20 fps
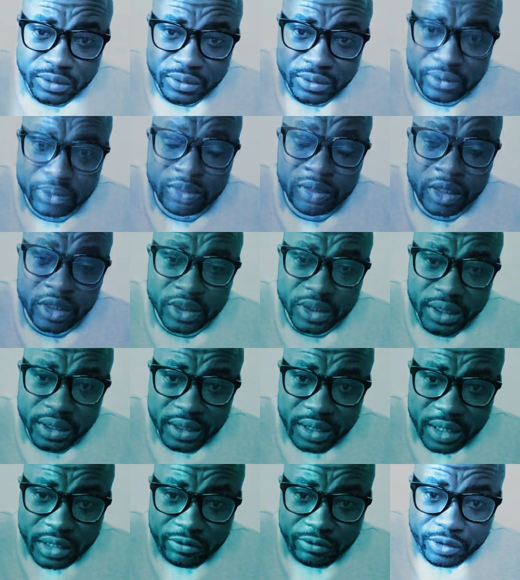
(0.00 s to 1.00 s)

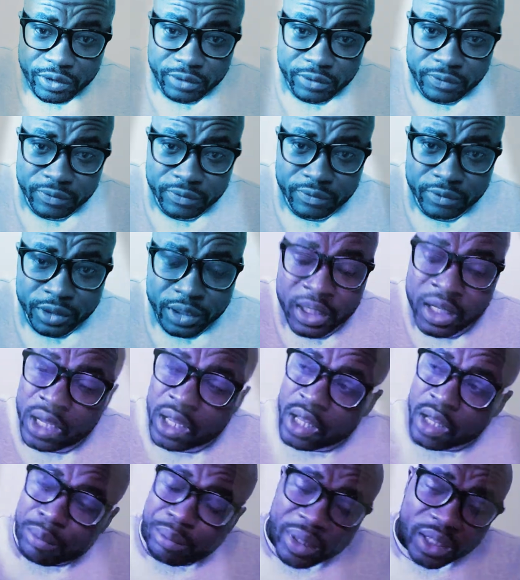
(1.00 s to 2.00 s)
2011.
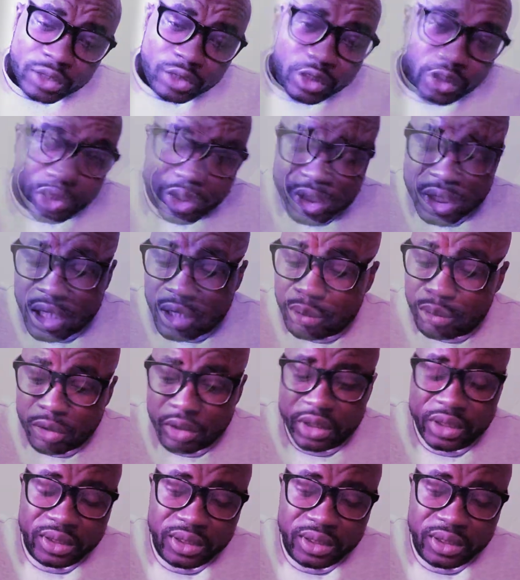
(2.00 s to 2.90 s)
My third child born in